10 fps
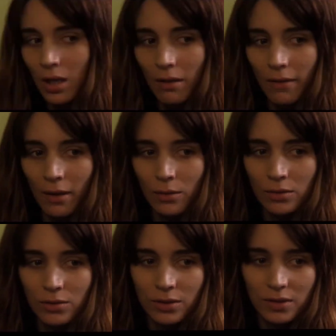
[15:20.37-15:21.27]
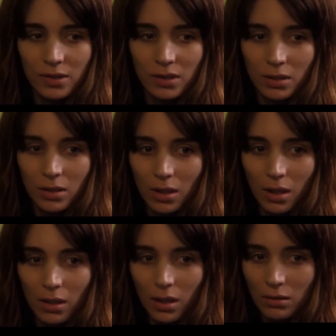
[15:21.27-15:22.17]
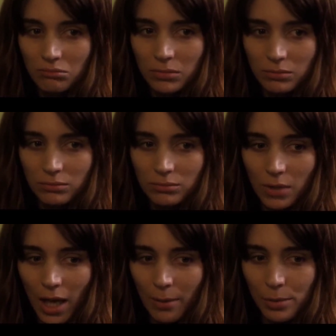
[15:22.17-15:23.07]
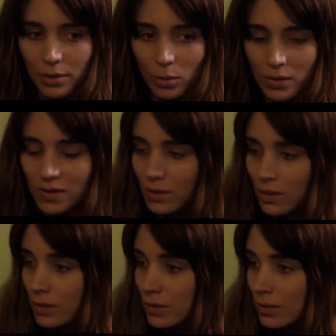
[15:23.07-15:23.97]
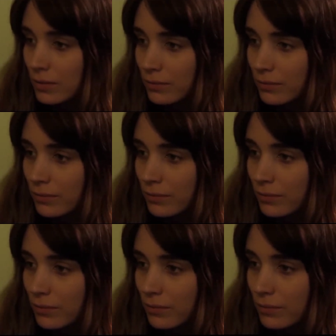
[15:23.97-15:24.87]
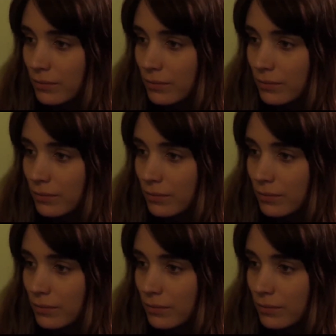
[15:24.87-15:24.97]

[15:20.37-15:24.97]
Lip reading: Everything would have gone perfectly if Jonathan had backed down after the trial, but he didn't.